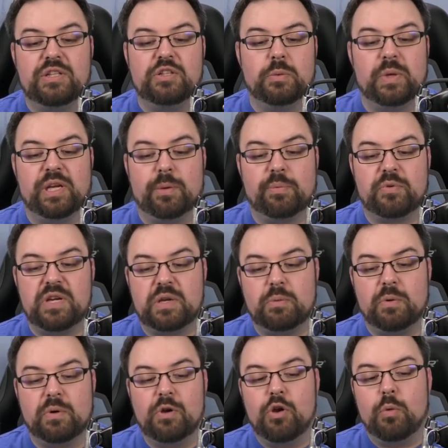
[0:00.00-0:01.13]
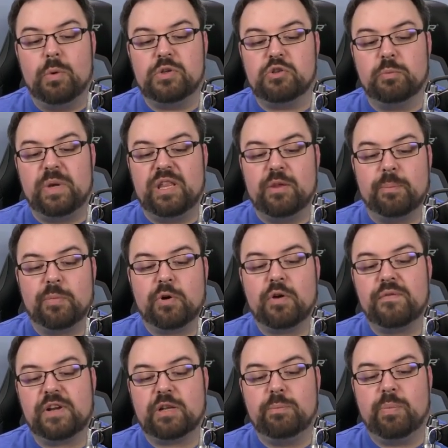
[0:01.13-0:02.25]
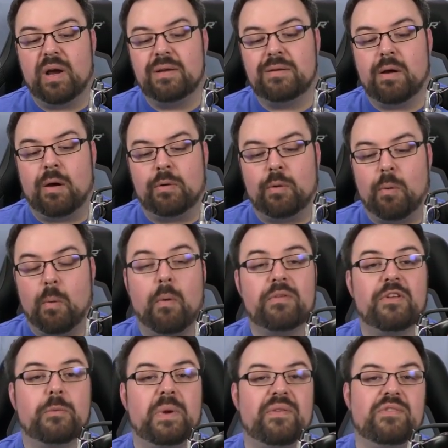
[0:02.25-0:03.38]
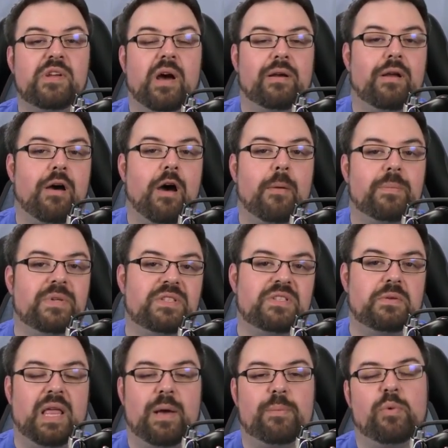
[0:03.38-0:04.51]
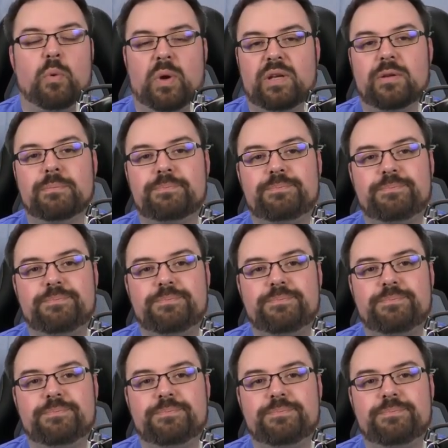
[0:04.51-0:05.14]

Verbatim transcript: at doing a prequel, which will be the perfect button on all that we've done up until that point.